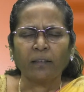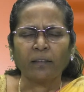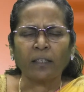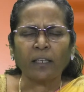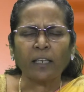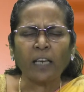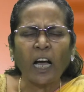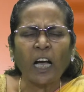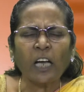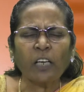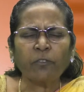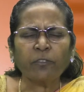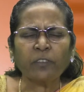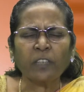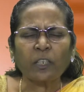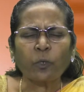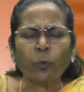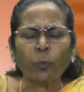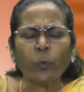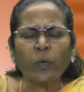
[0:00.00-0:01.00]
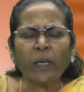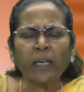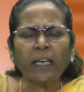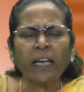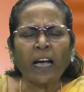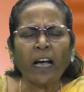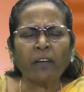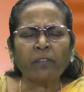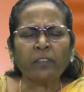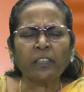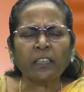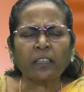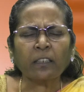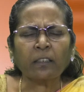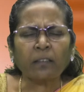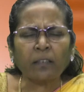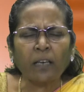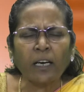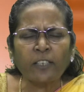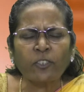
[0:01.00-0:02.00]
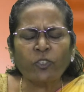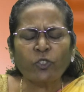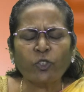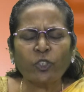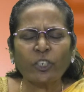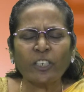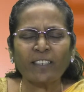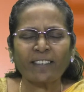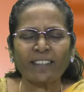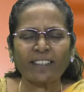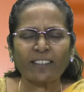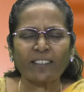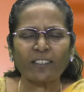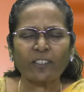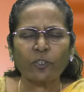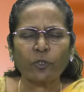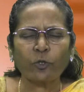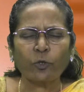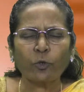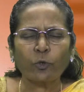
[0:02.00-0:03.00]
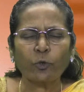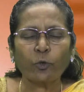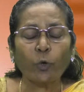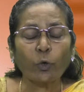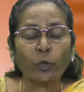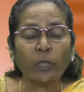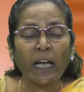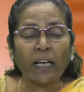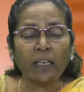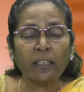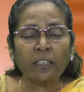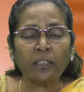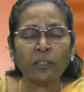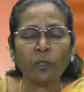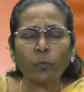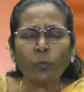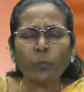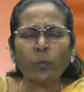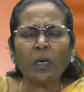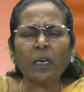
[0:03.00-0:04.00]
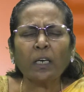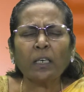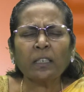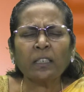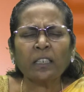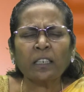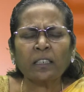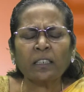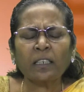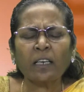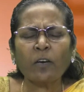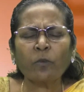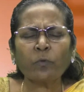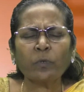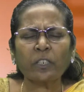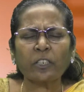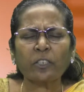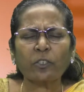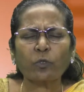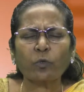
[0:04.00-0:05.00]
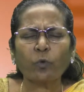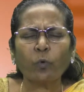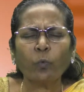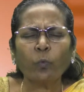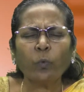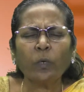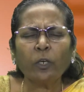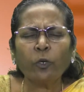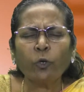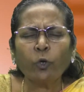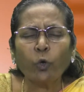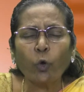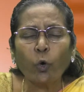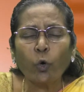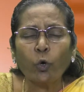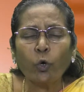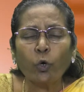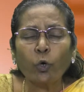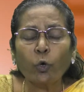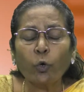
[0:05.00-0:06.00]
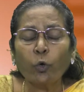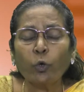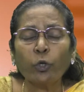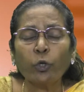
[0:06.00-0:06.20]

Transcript: the life that we have in Christ Jesus, so that the world around us will know who